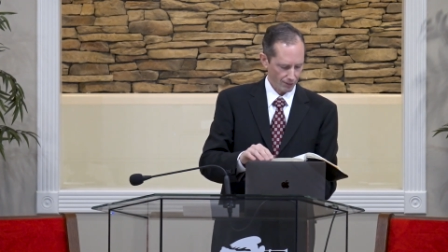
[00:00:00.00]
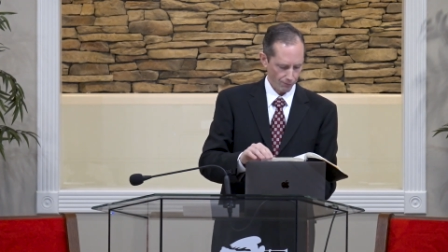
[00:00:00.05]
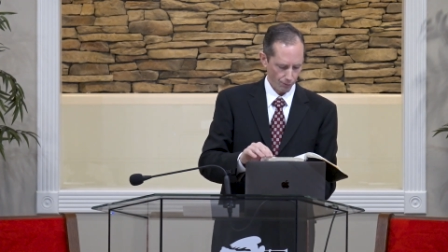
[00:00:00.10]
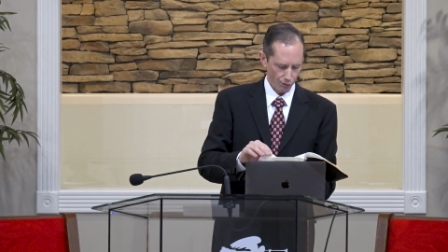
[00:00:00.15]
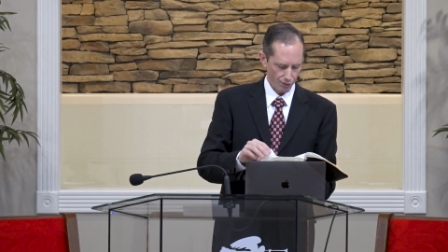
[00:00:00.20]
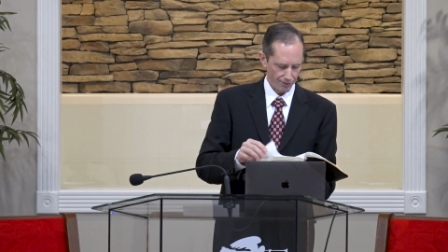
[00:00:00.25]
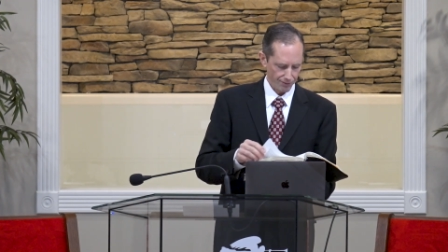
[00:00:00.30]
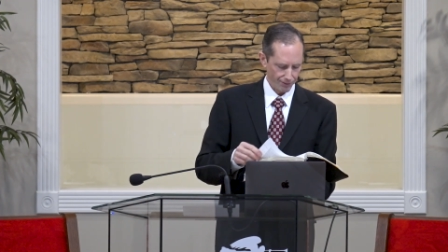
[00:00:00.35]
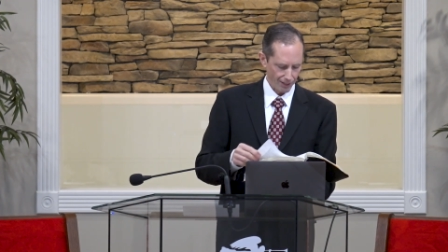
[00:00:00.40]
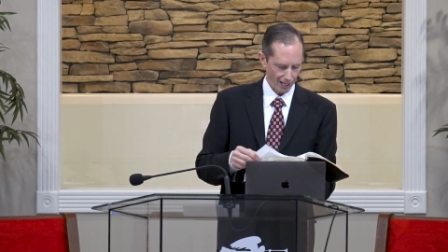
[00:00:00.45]

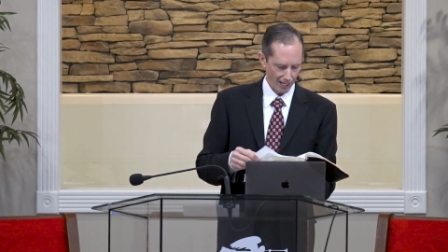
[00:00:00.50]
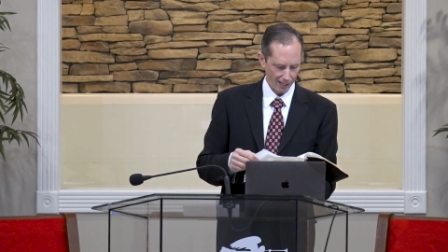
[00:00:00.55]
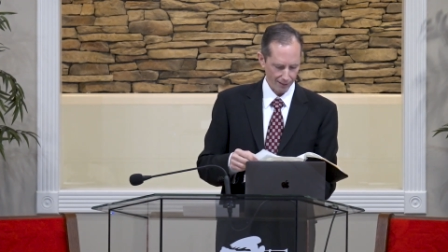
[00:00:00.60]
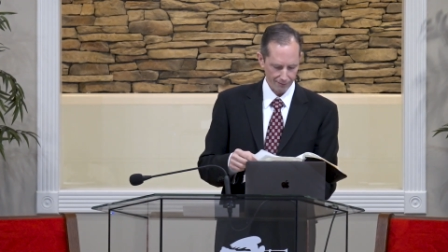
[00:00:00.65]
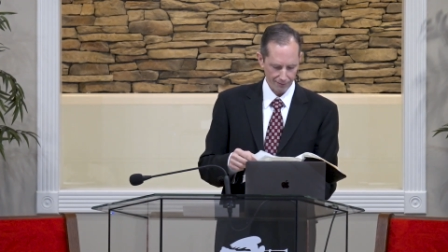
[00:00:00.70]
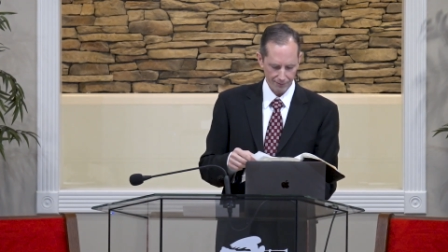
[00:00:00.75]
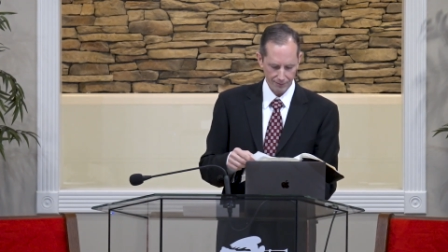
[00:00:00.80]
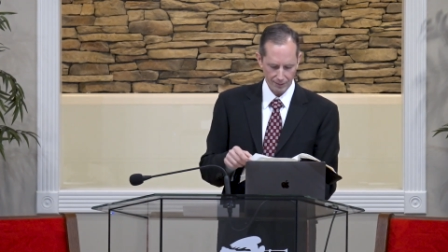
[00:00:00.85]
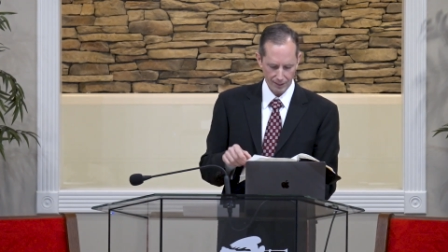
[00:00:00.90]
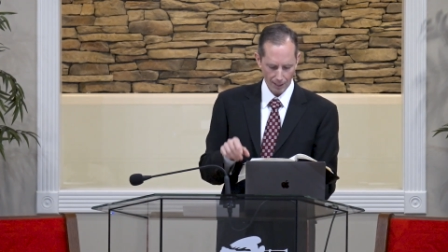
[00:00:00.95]
verse
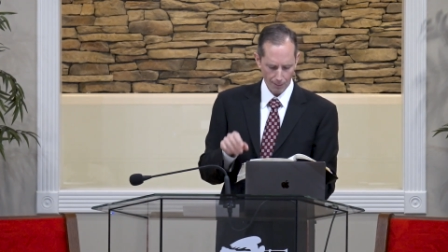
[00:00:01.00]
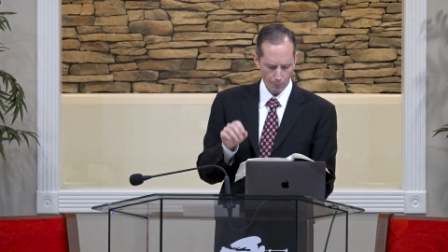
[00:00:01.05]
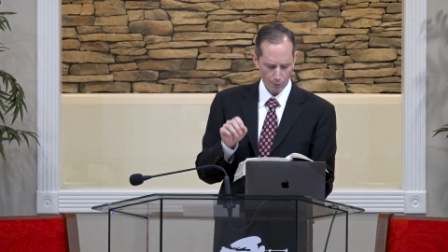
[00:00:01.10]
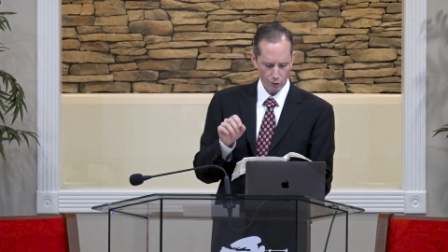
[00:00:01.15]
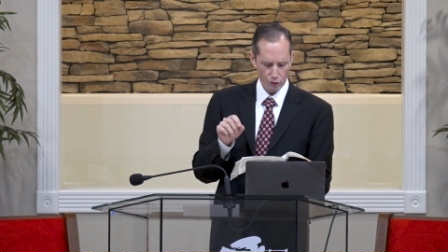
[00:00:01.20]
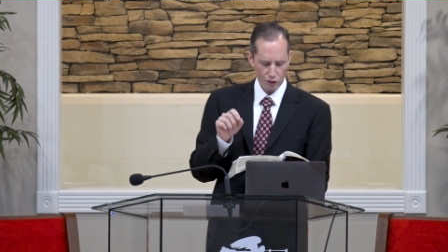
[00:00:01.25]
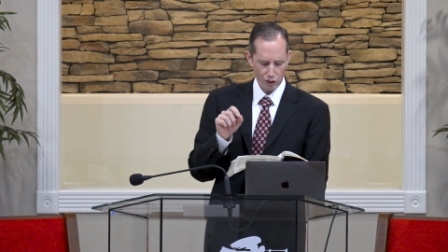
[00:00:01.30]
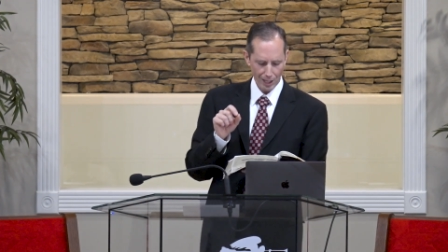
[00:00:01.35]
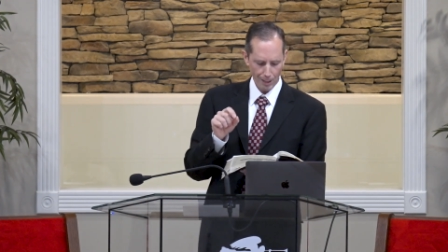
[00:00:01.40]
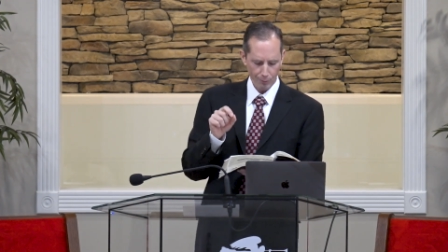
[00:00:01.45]
5.
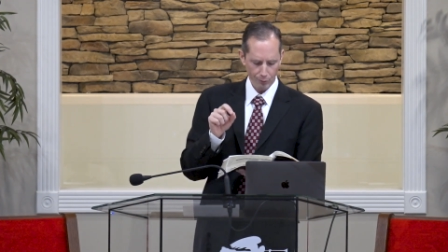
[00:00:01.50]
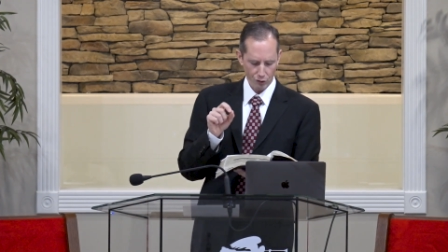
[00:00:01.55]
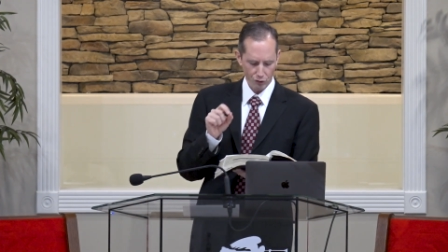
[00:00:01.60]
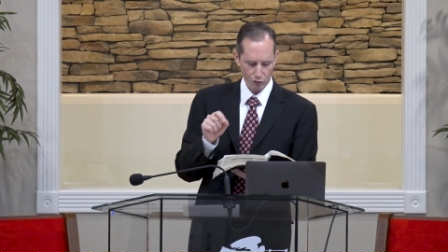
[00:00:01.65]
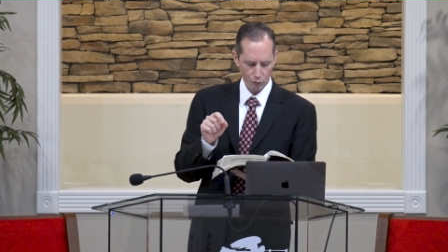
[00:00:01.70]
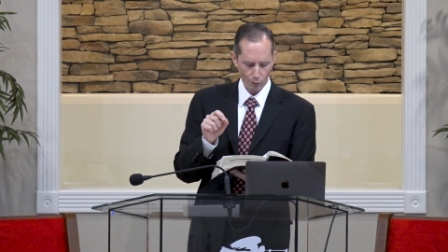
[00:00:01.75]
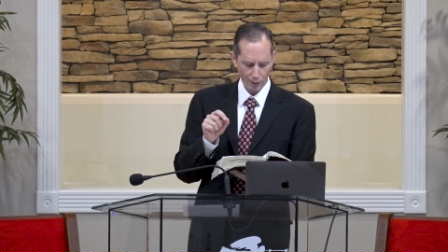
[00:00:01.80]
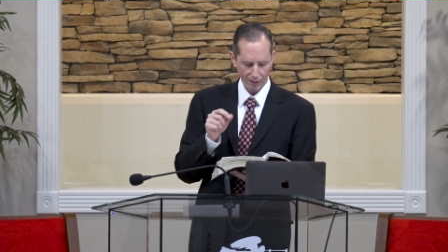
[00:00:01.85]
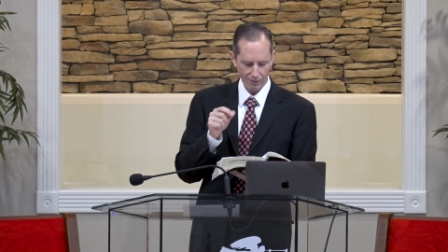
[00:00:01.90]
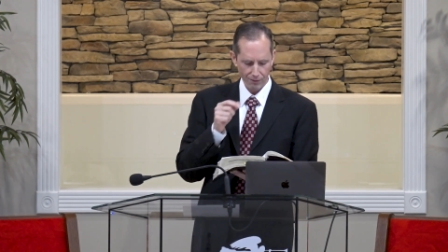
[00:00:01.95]
Numbers chapter
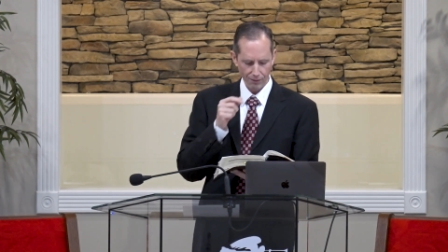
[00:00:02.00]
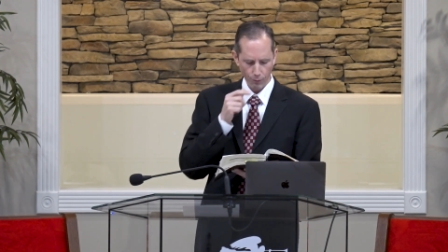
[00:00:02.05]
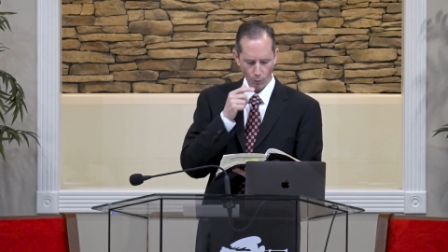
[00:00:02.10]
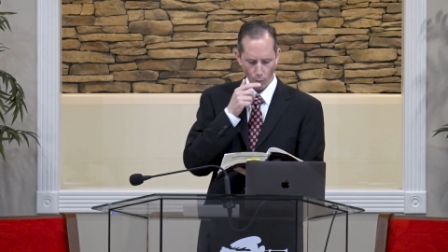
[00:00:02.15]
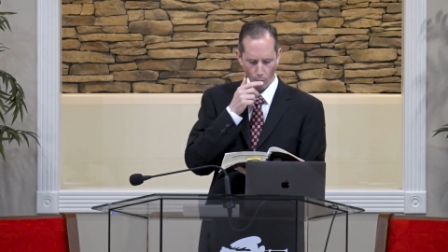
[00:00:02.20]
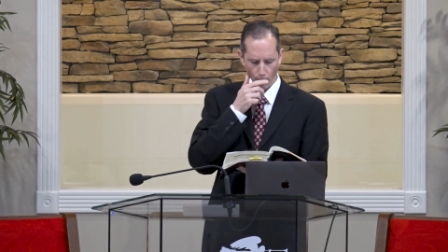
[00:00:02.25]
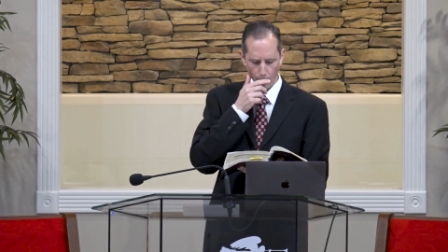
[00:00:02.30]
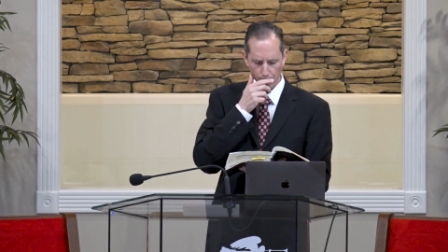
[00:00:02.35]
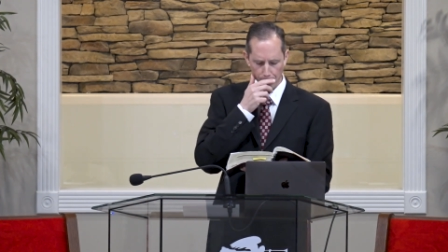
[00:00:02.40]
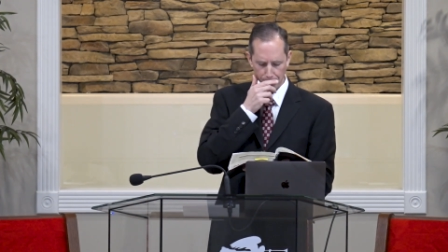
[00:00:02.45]

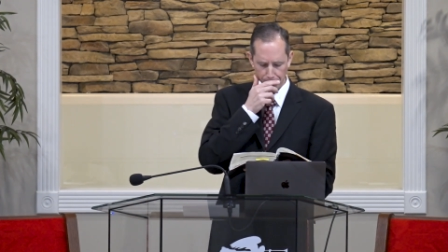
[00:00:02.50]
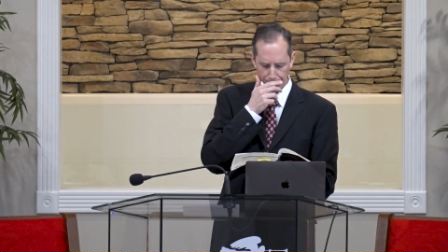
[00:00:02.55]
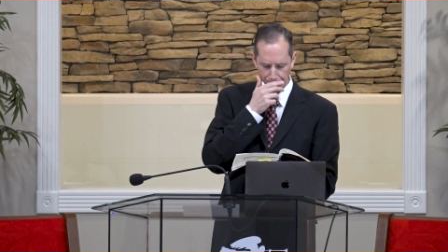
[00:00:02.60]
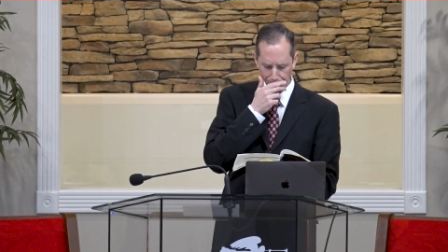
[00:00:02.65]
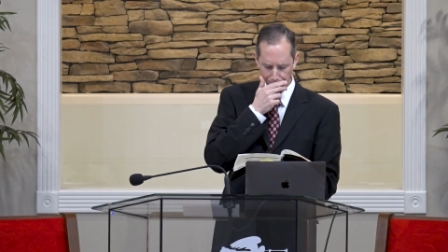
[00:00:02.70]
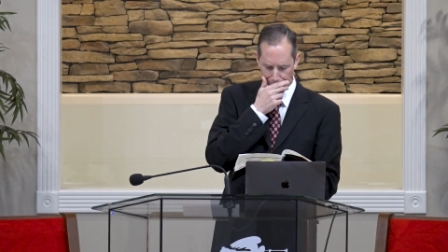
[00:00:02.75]
24,